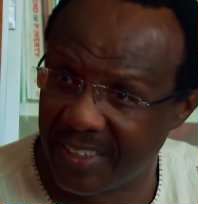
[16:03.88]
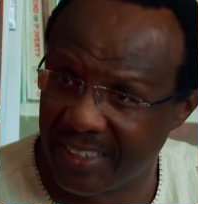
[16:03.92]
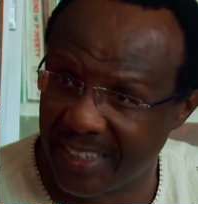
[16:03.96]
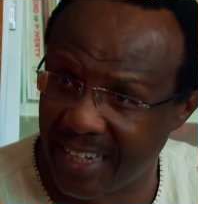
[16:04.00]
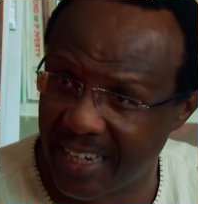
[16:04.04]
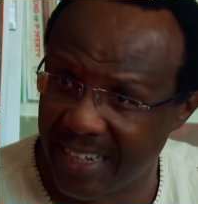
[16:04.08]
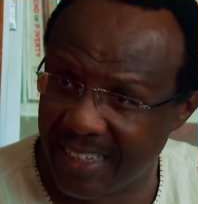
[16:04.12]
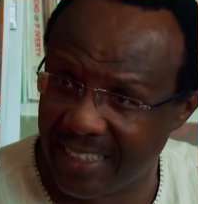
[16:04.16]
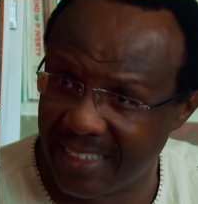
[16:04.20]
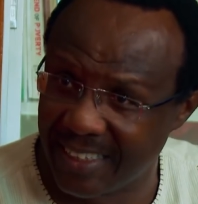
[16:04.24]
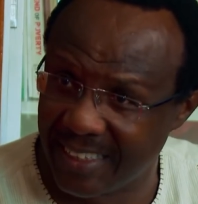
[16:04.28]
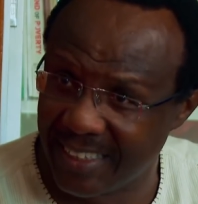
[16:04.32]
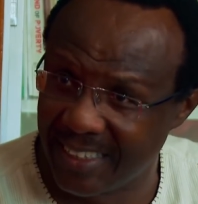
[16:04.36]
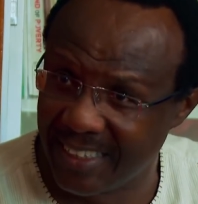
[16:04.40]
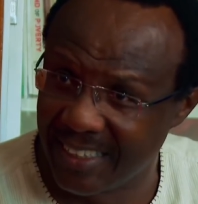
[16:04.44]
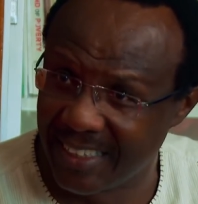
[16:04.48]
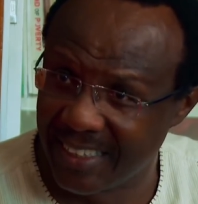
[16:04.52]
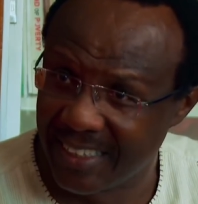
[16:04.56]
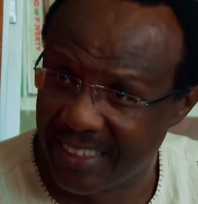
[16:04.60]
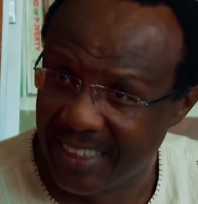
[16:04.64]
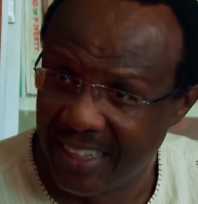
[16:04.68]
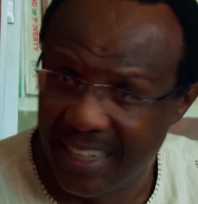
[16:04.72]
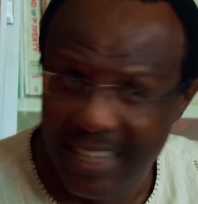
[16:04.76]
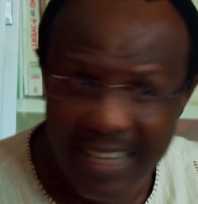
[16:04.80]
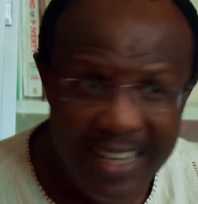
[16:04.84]

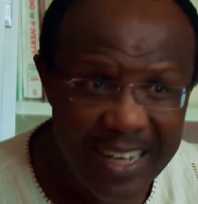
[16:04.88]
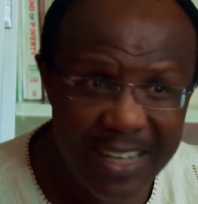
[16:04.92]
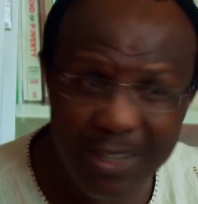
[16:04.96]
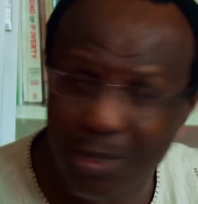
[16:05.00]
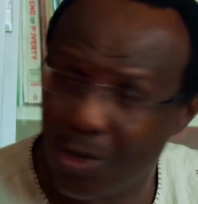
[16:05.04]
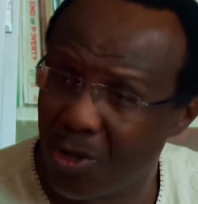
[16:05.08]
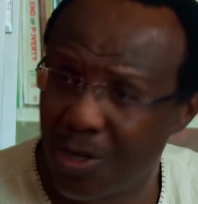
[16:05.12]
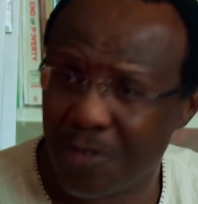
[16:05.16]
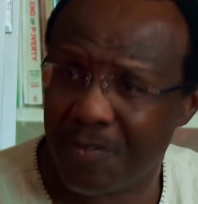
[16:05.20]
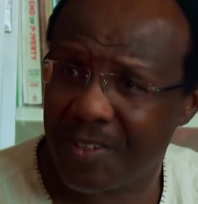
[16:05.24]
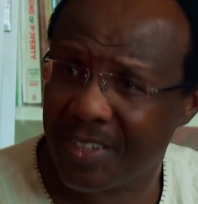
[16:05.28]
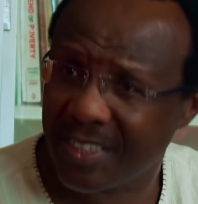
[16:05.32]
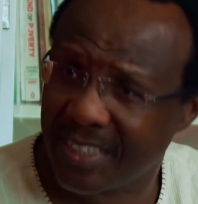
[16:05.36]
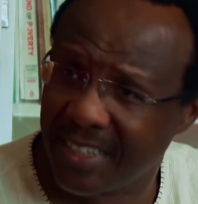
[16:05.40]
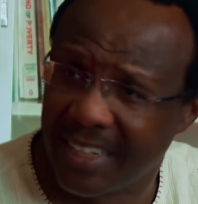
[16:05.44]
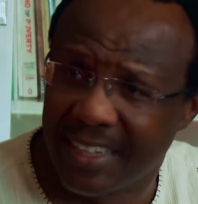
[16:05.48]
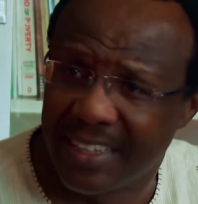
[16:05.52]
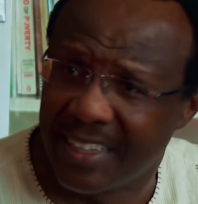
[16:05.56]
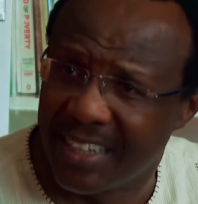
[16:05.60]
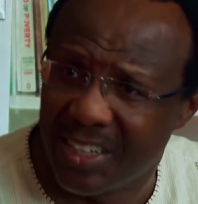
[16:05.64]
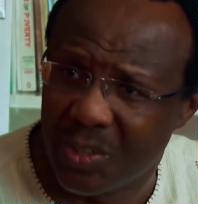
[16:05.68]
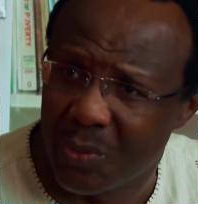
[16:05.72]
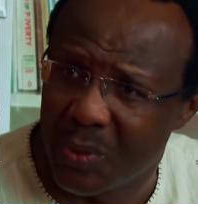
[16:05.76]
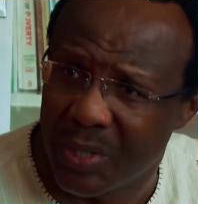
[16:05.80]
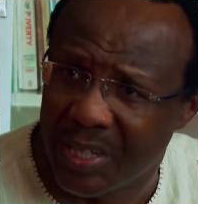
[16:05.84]
Chinese, and all of a
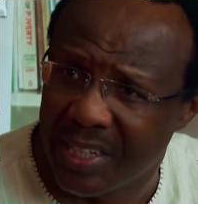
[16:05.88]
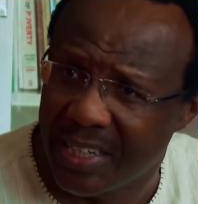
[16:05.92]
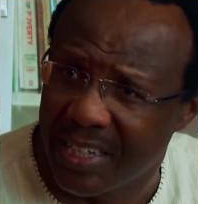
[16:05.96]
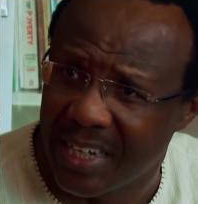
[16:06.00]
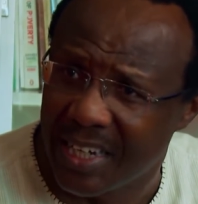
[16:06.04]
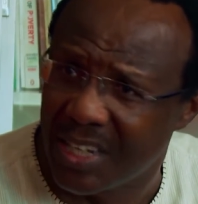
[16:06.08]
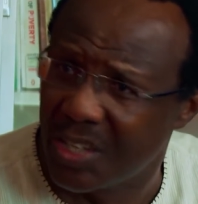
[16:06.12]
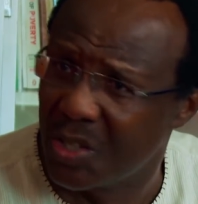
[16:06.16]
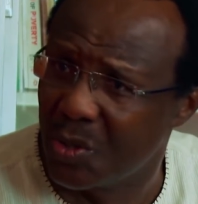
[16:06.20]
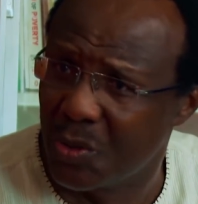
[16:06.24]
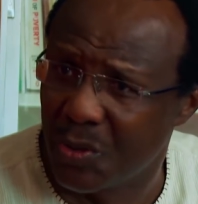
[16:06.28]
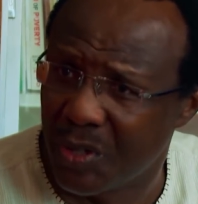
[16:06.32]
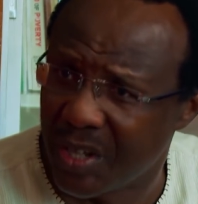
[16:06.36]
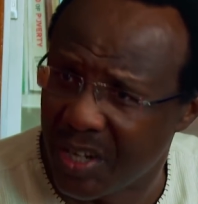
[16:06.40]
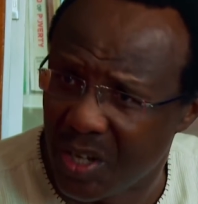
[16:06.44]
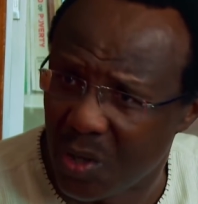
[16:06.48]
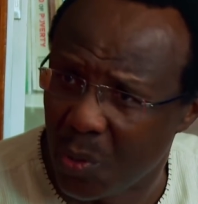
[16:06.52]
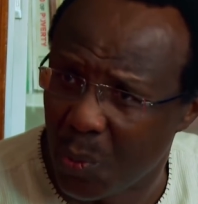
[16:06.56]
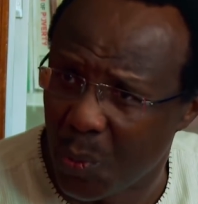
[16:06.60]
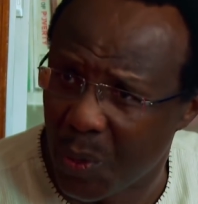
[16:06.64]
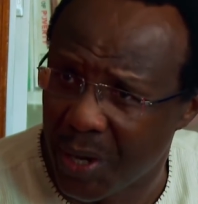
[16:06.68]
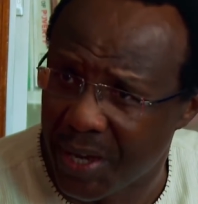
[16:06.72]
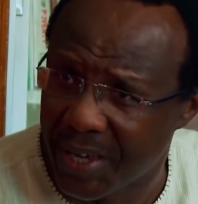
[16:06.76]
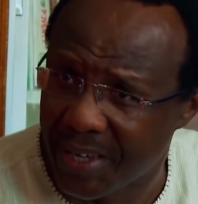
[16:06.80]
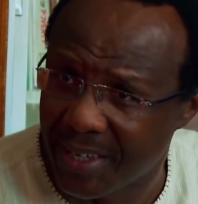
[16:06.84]
sudden we need a new
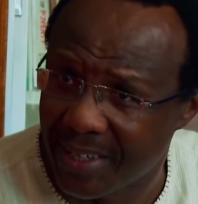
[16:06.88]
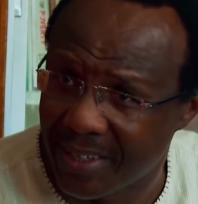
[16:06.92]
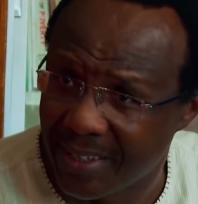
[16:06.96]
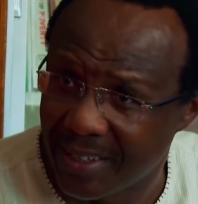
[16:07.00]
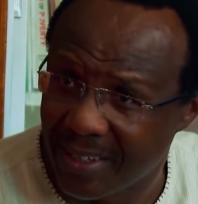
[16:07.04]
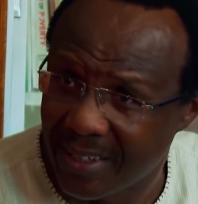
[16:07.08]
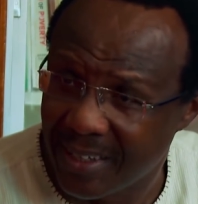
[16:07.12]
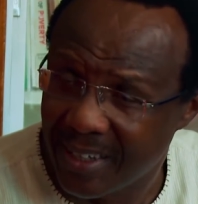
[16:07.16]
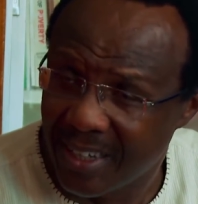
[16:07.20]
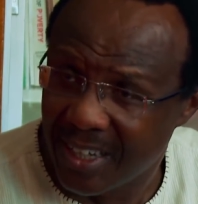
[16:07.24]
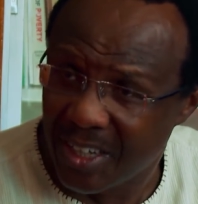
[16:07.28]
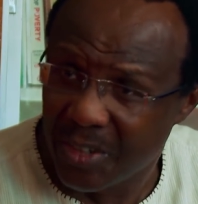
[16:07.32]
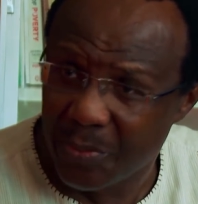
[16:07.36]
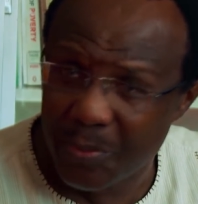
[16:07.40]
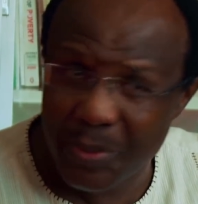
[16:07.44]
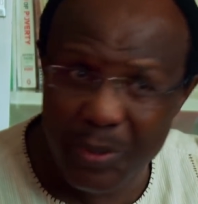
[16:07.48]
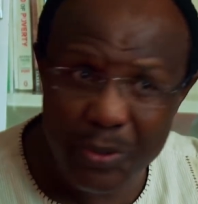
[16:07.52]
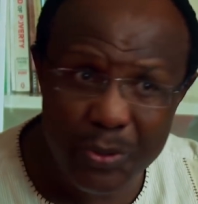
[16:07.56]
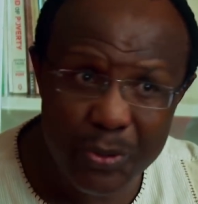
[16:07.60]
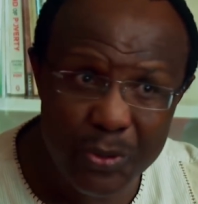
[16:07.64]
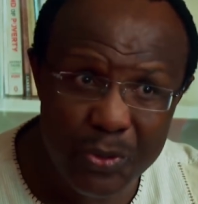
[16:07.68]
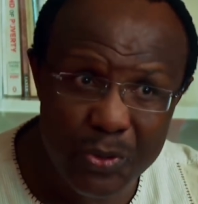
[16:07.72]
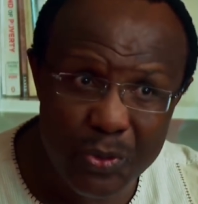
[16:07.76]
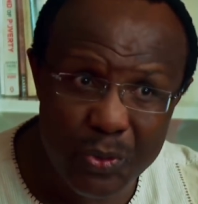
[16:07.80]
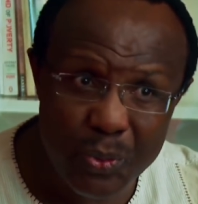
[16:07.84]
railway.
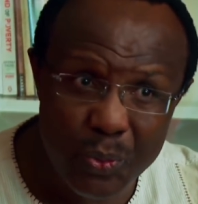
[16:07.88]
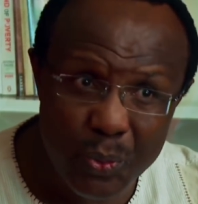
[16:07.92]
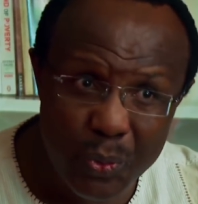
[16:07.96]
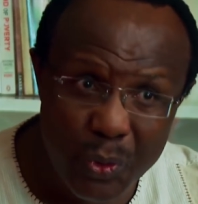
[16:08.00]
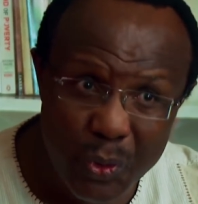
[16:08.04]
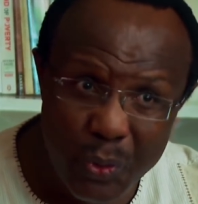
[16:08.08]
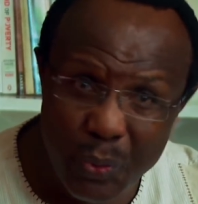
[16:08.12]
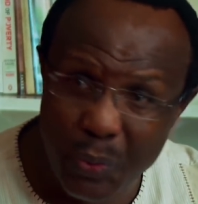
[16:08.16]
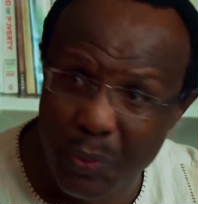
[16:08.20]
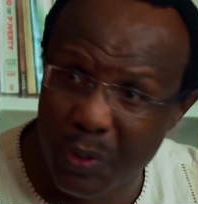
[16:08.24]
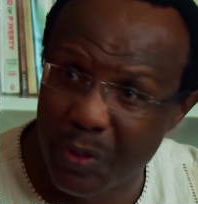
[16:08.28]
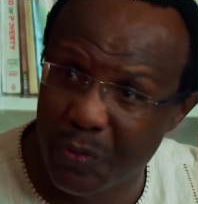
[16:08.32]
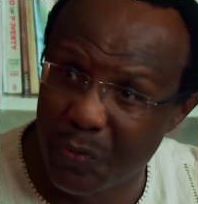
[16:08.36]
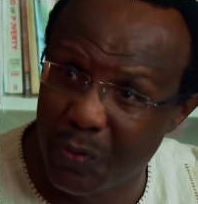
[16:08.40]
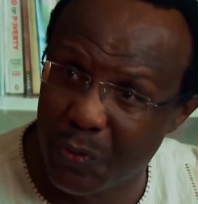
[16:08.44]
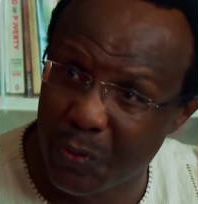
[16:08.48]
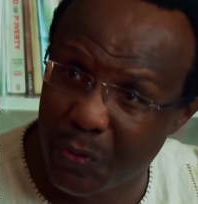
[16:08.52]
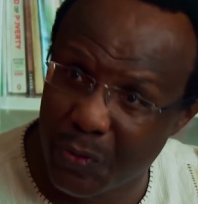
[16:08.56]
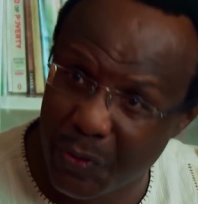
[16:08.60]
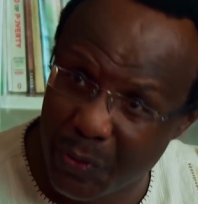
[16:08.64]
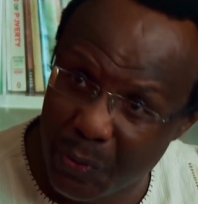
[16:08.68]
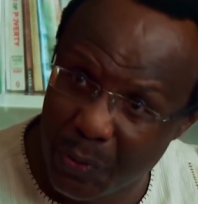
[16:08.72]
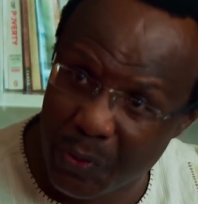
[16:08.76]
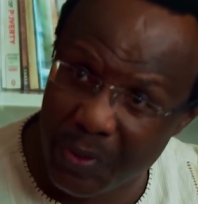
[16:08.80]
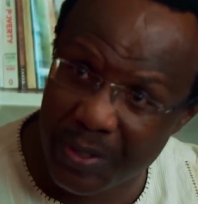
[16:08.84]
Because if you
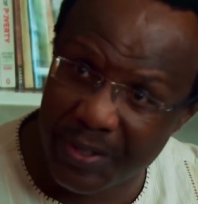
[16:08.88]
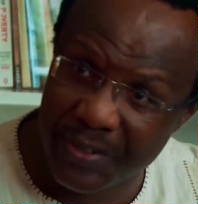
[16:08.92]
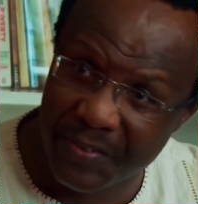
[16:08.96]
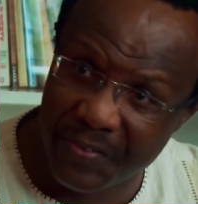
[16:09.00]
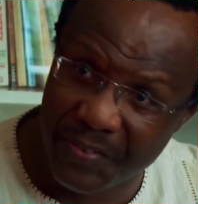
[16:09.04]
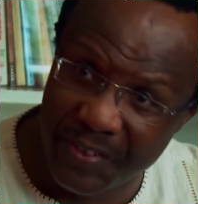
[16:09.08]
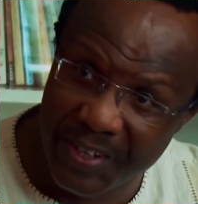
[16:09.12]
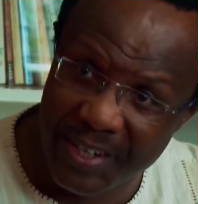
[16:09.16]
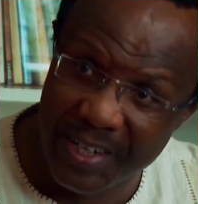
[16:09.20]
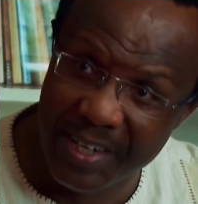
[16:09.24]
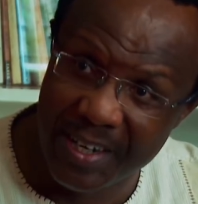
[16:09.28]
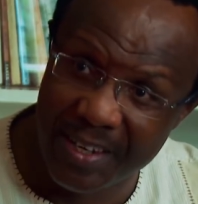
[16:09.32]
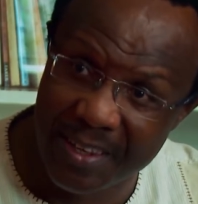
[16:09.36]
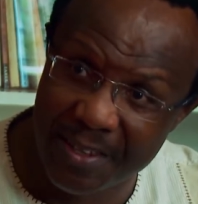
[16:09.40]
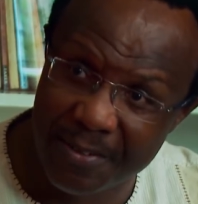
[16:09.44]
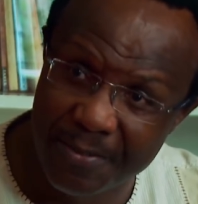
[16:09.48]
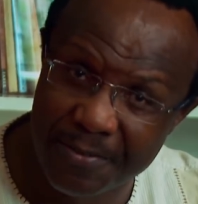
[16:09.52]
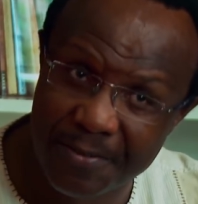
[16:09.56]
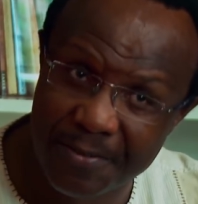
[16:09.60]
really read the